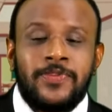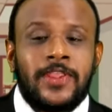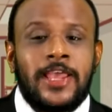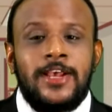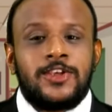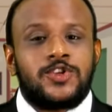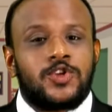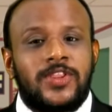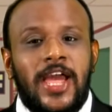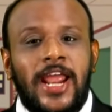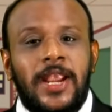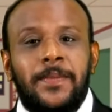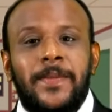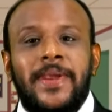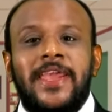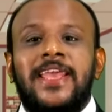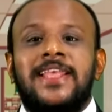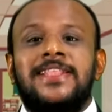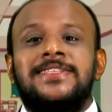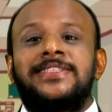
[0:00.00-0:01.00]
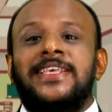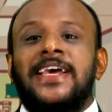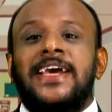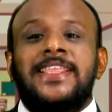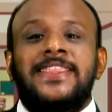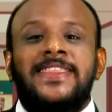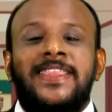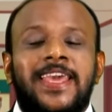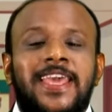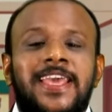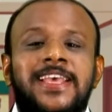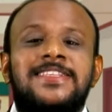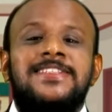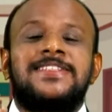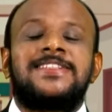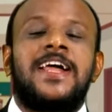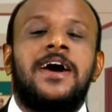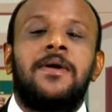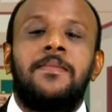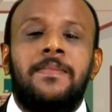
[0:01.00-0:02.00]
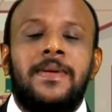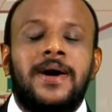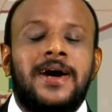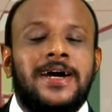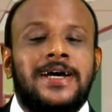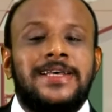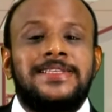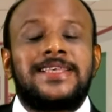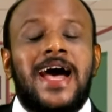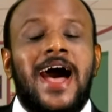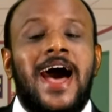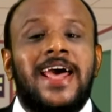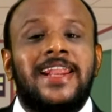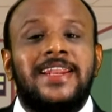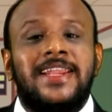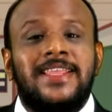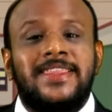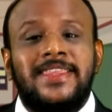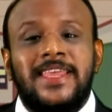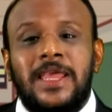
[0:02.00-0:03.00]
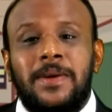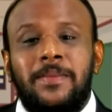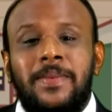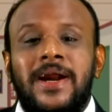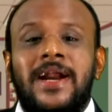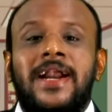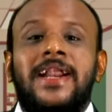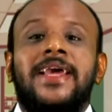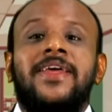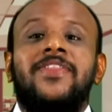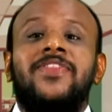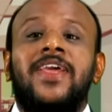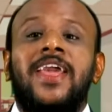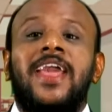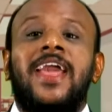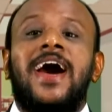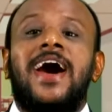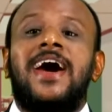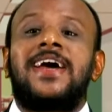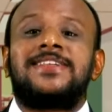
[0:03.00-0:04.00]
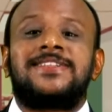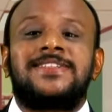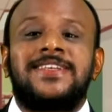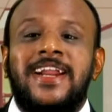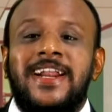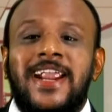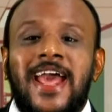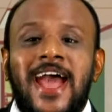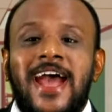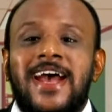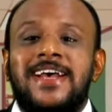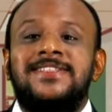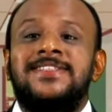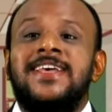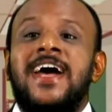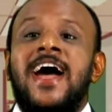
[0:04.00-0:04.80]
So that means these numbers are nothing but they are said as